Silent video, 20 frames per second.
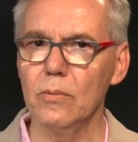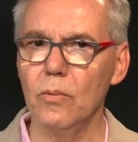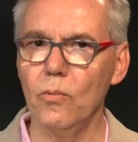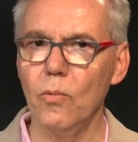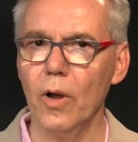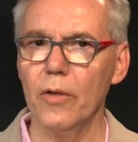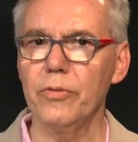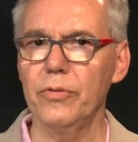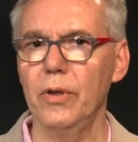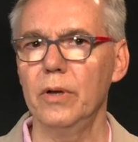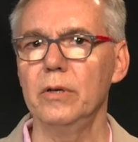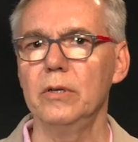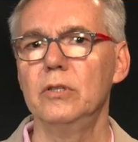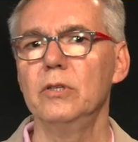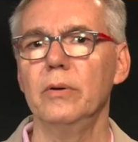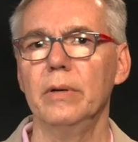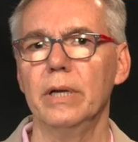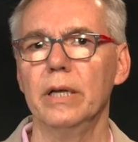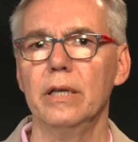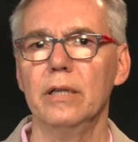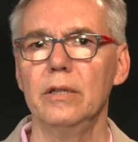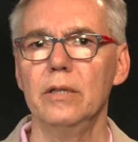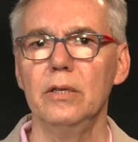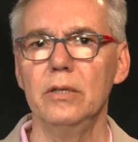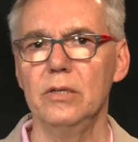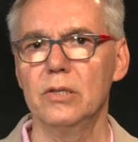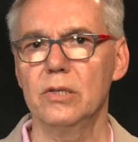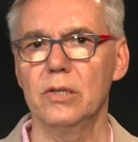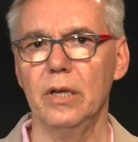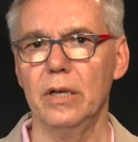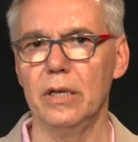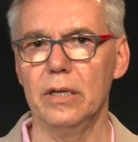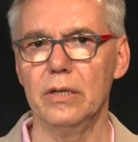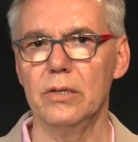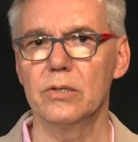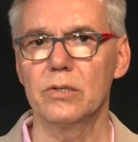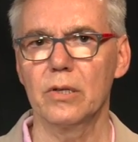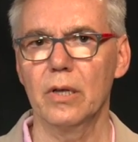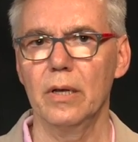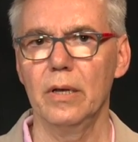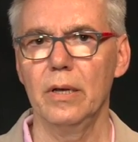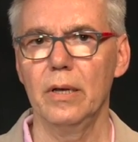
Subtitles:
what they're doing in these cities.